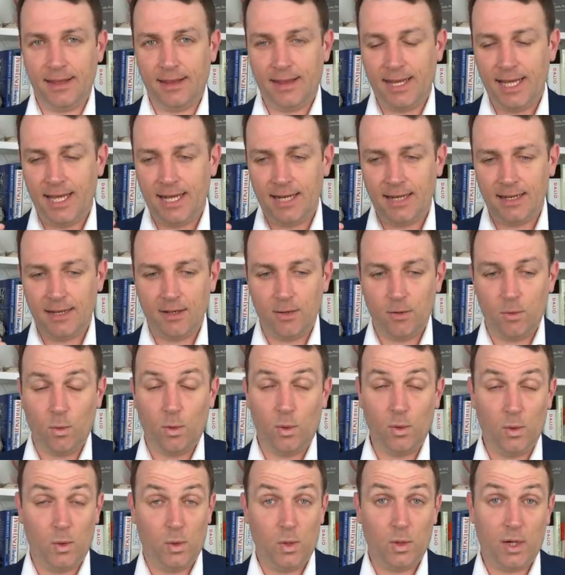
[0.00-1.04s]
then
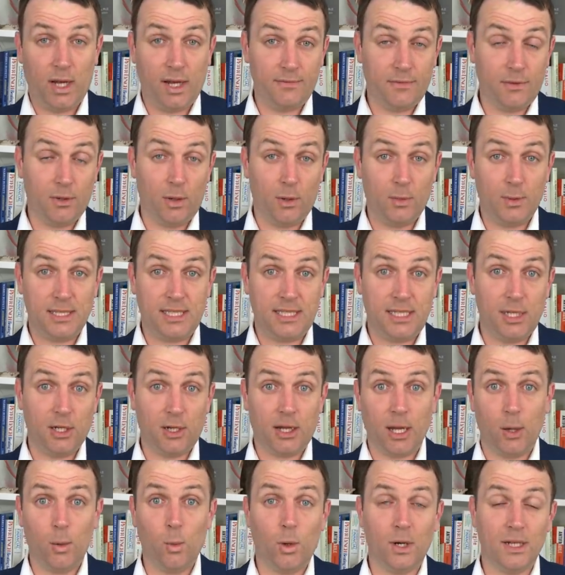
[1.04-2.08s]
you have to always see,
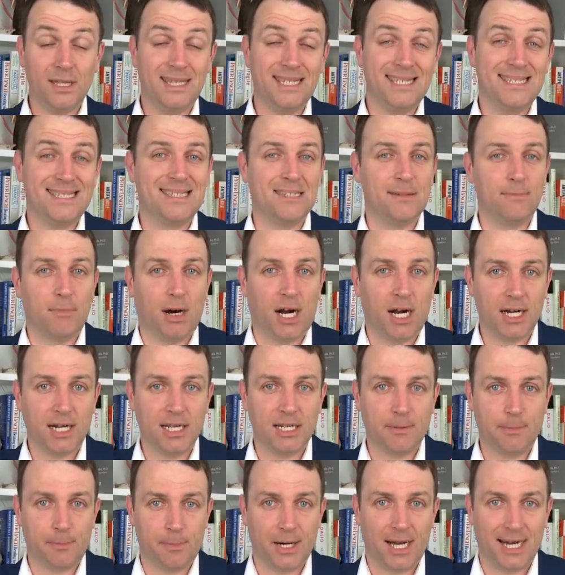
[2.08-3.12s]
okay, what is the
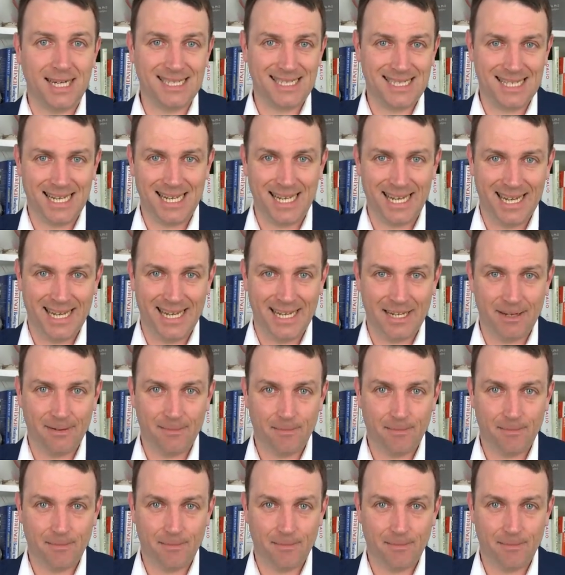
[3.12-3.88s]
market pricing in?